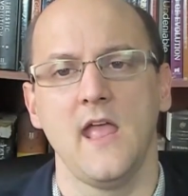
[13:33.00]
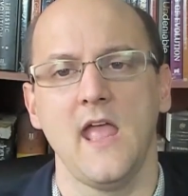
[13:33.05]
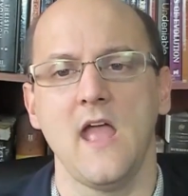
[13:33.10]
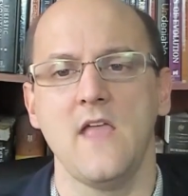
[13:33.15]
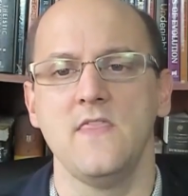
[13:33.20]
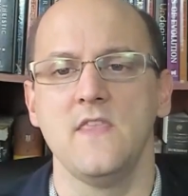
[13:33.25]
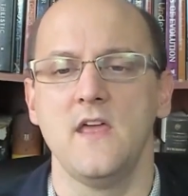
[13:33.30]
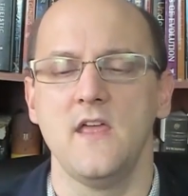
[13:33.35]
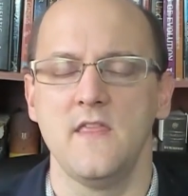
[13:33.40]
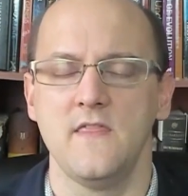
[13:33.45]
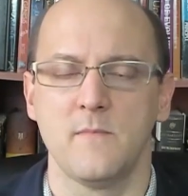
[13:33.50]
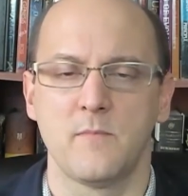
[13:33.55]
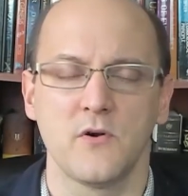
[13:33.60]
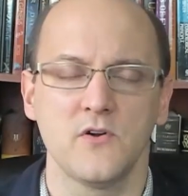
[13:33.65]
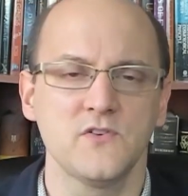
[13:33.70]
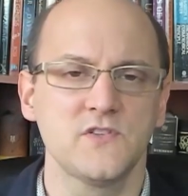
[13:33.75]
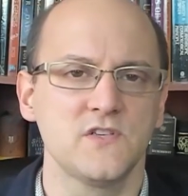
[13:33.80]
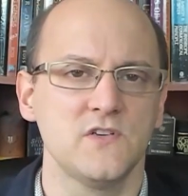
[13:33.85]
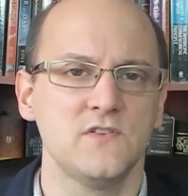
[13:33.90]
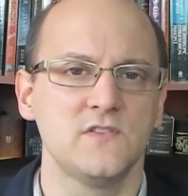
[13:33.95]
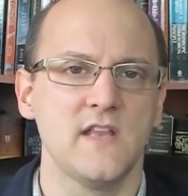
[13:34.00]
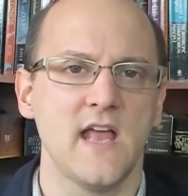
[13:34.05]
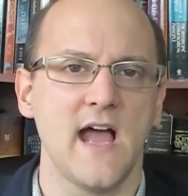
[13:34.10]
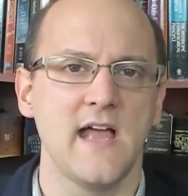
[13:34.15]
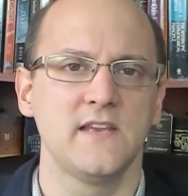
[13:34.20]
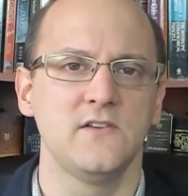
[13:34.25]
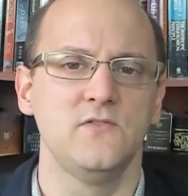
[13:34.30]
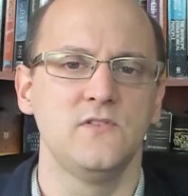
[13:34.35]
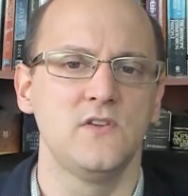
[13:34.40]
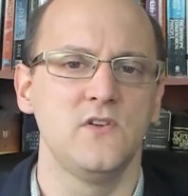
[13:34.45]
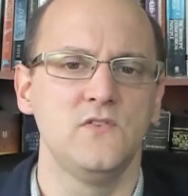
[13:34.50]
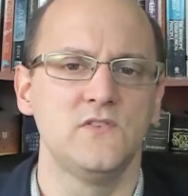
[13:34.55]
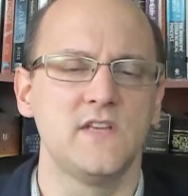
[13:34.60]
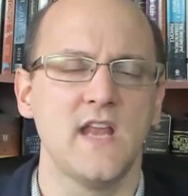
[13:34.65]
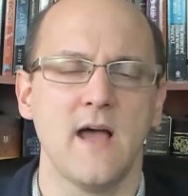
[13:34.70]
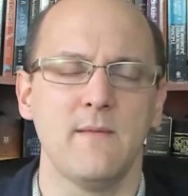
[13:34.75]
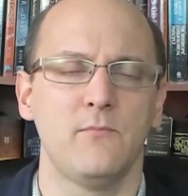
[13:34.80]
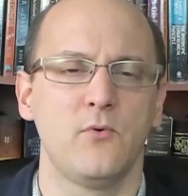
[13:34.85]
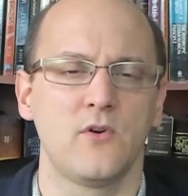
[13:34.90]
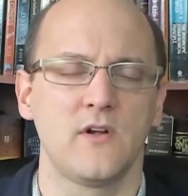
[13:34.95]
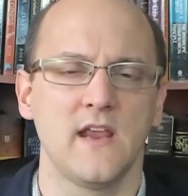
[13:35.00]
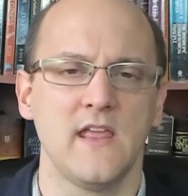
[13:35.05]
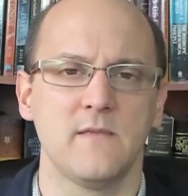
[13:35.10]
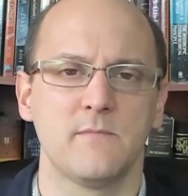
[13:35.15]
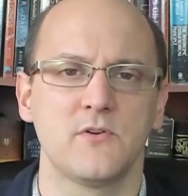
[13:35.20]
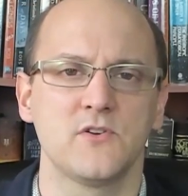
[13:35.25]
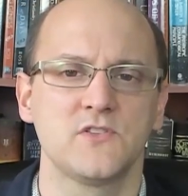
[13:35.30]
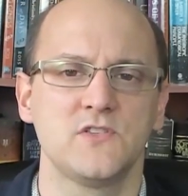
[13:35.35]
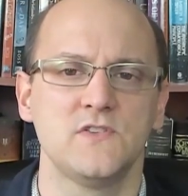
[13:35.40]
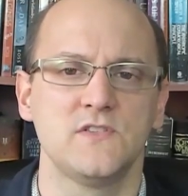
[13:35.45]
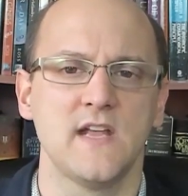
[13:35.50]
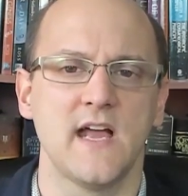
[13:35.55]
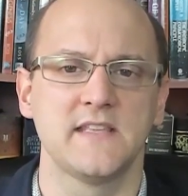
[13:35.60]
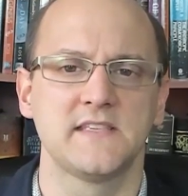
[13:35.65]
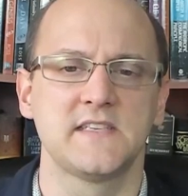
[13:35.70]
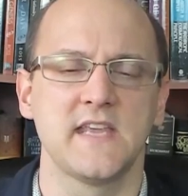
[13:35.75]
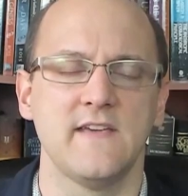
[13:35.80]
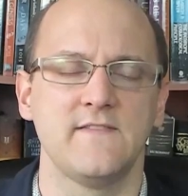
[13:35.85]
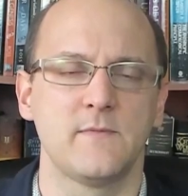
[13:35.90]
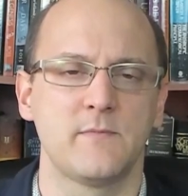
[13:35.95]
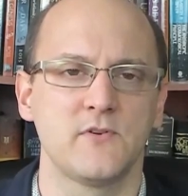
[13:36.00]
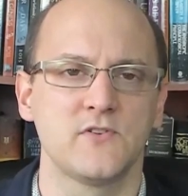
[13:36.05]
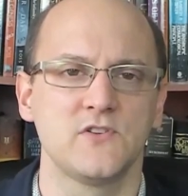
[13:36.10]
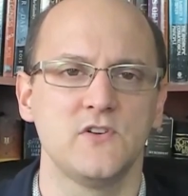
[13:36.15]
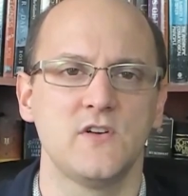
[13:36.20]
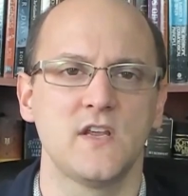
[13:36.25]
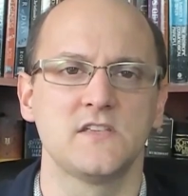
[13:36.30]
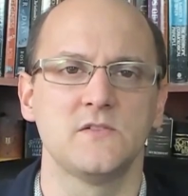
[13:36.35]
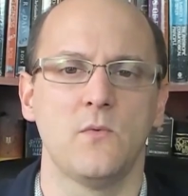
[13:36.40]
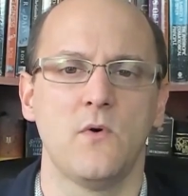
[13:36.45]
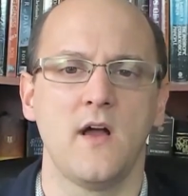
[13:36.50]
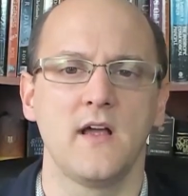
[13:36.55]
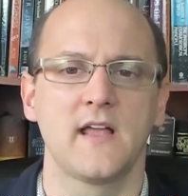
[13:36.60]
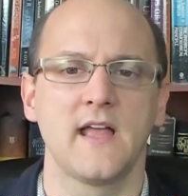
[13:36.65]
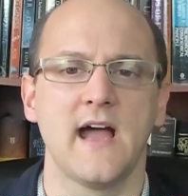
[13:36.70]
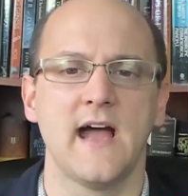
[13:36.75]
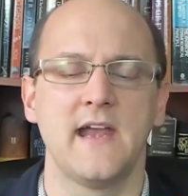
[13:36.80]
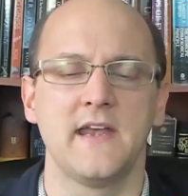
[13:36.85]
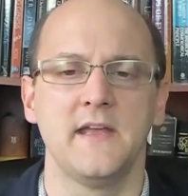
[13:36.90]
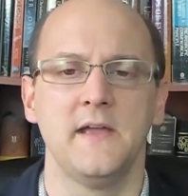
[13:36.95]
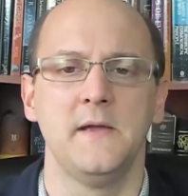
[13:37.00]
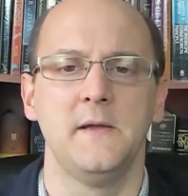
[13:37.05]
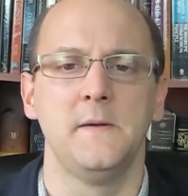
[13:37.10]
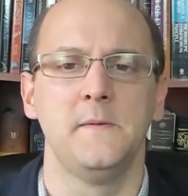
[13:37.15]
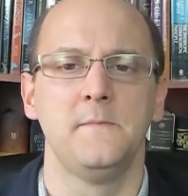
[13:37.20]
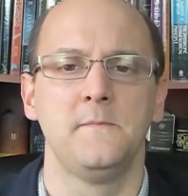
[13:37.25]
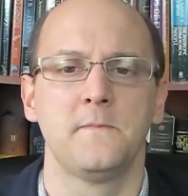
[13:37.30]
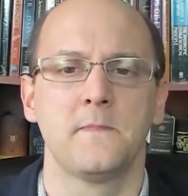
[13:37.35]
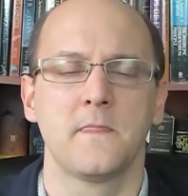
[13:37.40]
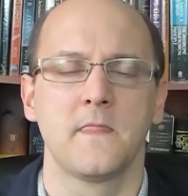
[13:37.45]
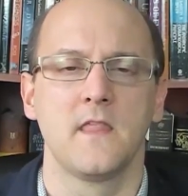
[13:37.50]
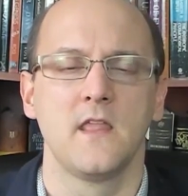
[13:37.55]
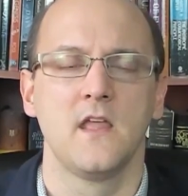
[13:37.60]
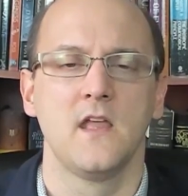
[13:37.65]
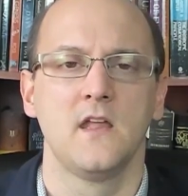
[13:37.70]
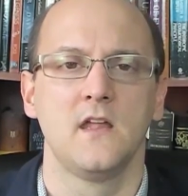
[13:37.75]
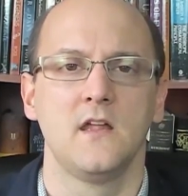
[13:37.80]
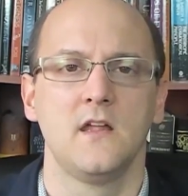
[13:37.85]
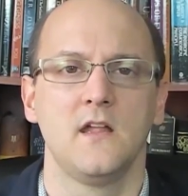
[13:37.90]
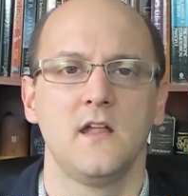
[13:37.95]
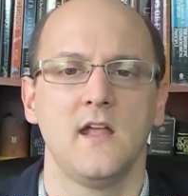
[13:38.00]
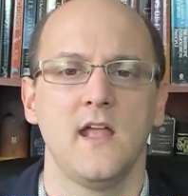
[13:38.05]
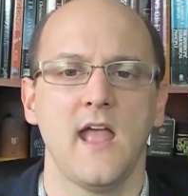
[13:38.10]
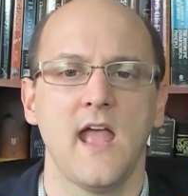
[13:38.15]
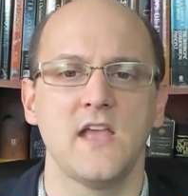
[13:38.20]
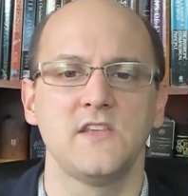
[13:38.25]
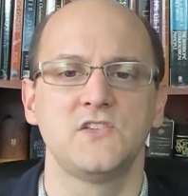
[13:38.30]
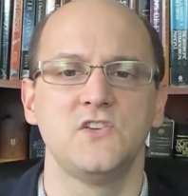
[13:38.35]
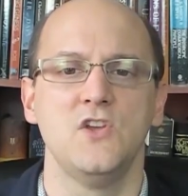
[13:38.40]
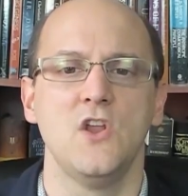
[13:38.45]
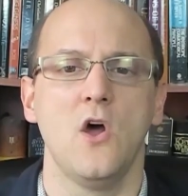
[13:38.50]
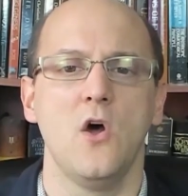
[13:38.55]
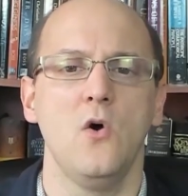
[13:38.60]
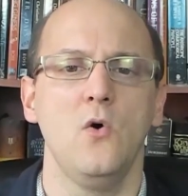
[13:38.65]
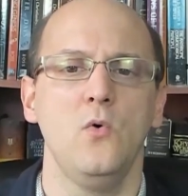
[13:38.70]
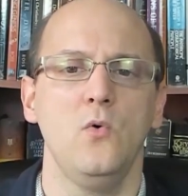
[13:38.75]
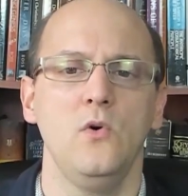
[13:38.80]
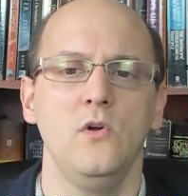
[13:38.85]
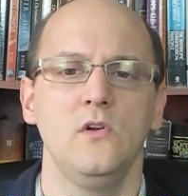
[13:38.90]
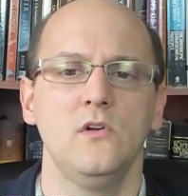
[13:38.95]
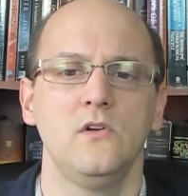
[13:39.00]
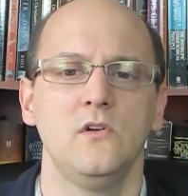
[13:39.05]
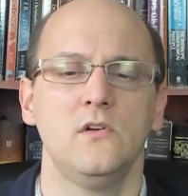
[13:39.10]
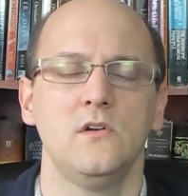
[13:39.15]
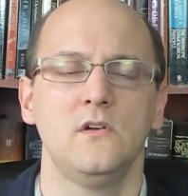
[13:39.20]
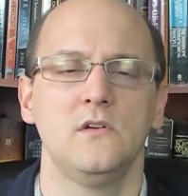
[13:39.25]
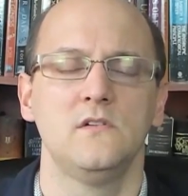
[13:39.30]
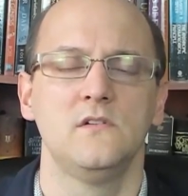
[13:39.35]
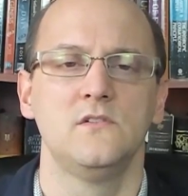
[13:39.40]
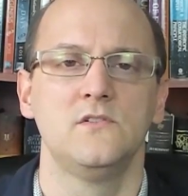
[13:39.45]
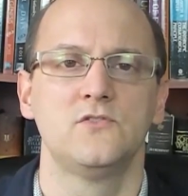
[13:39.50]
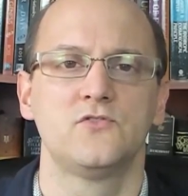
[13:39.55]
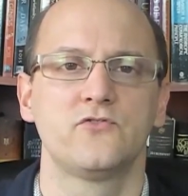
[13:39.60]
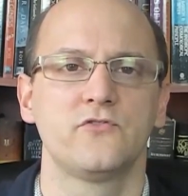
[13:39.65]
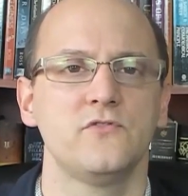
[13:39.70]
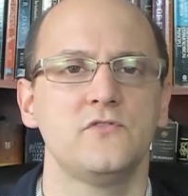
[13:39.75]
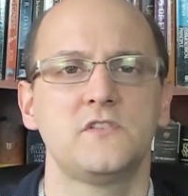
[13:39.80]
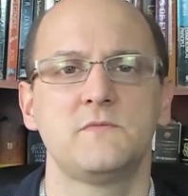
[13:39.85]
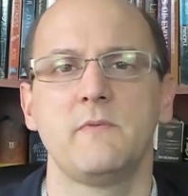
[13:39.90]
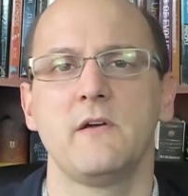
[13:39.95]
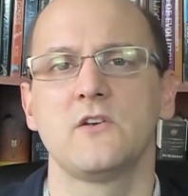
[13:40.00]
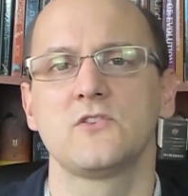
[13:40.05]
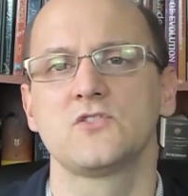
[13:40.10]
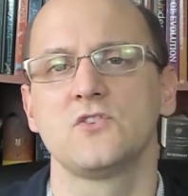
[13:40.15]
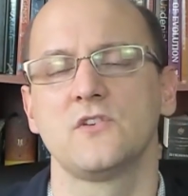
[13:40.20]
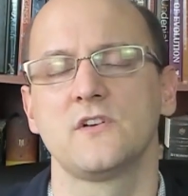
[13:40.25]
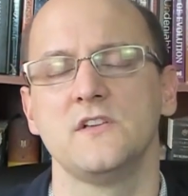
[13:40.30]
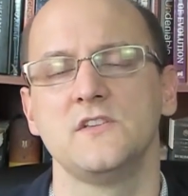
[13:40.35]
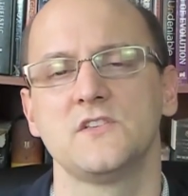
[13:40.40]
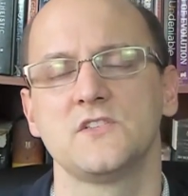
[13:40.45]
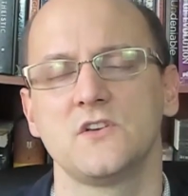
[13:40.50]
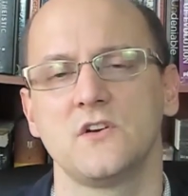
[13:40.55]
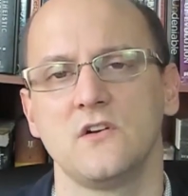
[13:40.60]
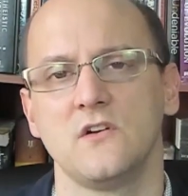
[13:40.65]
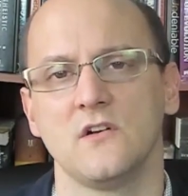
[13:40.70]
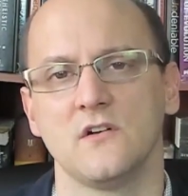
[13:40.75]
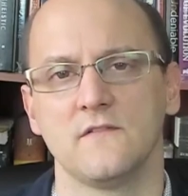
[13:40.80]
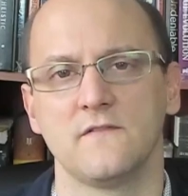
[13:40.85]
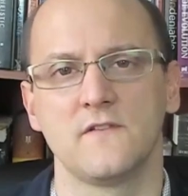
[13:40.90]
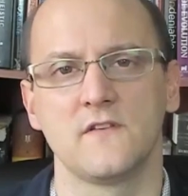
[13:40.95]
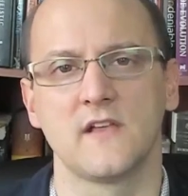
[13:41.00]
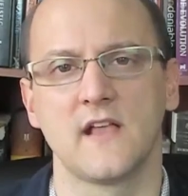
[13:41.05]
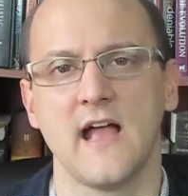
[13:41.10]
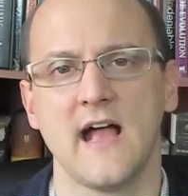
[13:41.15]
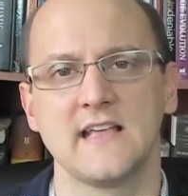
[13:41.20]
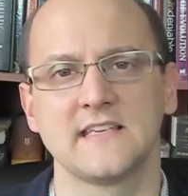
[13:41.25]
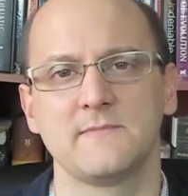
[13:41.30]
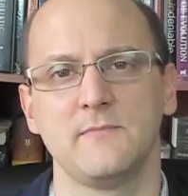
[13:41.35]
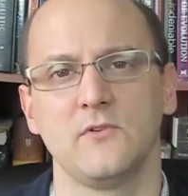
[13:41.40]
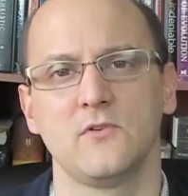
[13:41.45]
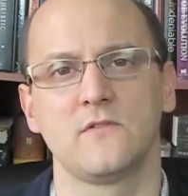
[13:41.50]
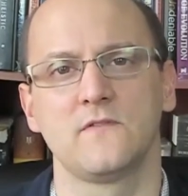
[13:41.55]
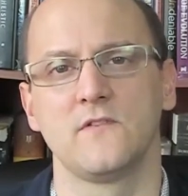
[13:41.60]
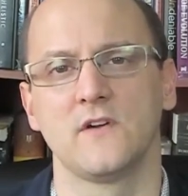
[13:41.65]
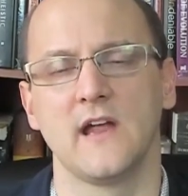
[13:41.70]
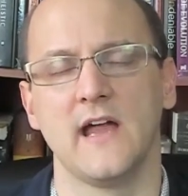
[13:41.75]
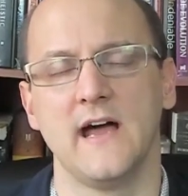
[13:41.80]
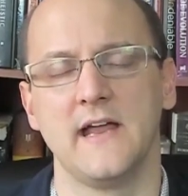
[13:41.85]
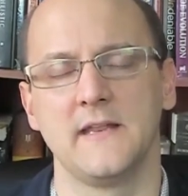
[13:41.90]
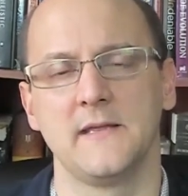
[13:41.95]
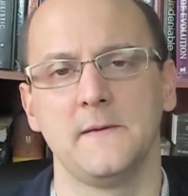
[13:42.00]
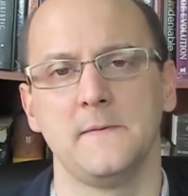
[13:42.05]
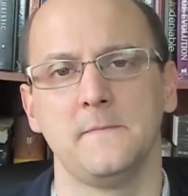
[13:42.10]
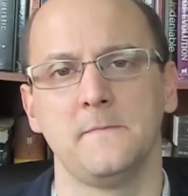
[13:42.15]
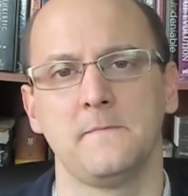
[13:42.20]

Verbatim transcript: And the, the person who's not who's not born again, the person who's not saved, the person who doesn't want God, has no true spiritual concern for the gospel or for God.